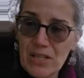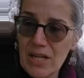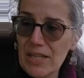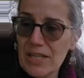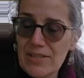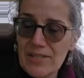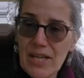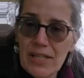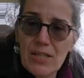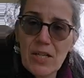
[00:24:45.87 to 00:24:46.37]

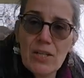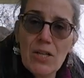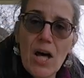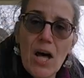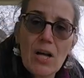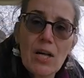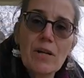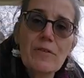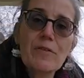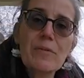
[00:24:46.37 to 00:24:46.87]
Like I said,
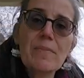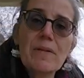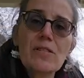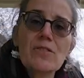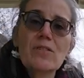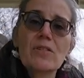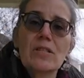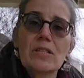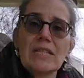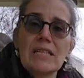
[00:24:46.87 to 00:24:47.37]
not all of the bees
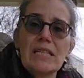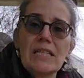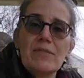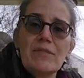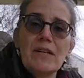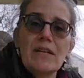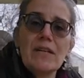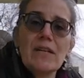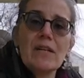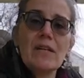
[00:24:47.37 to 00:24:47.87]
are going to leave
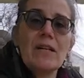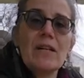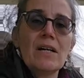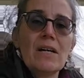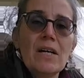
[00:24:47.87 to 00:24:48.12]
here.